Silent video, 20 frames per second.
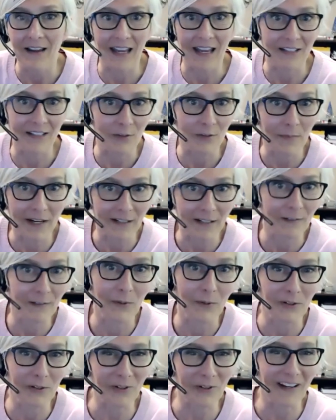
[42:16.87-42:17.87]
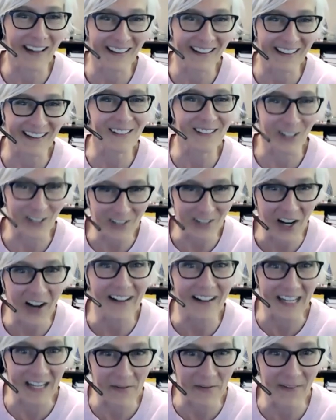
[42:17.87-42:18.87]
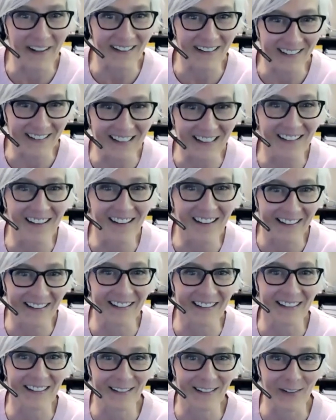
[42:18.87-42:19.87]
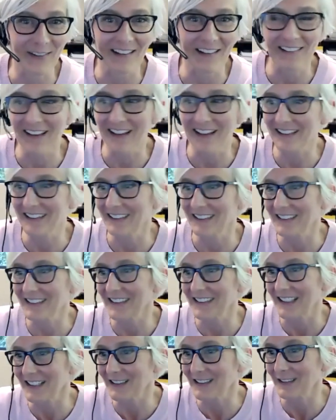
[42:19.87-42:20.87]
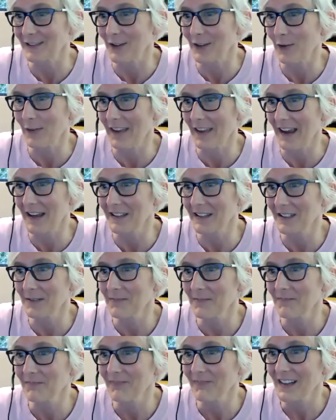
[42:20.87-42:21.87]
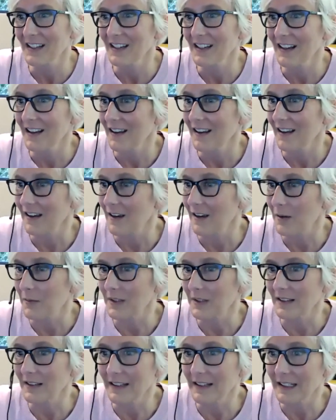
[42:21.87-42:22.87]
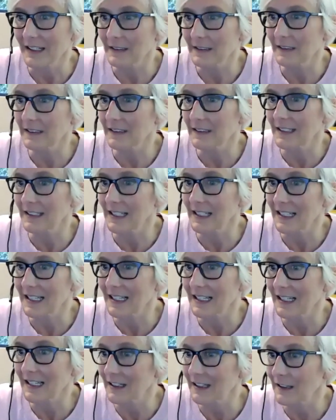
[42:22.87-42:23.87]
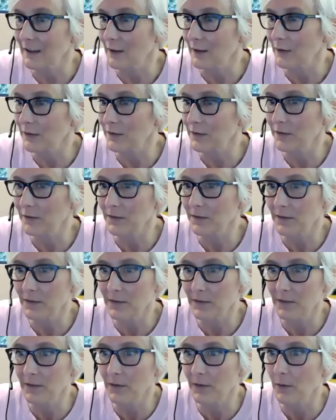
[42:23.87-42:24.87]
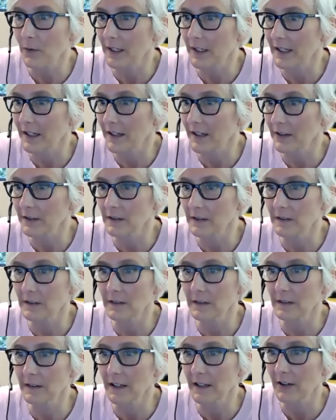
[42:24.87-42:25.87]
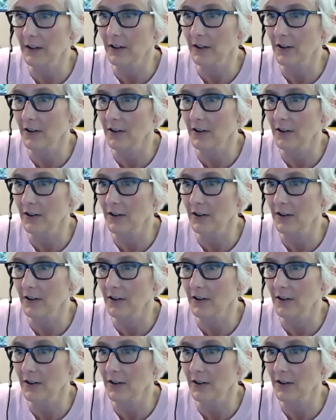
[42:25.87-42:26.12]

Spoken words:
And you might as well go ahead and start talking about it in classes so that licensees know that. Let's see what else there.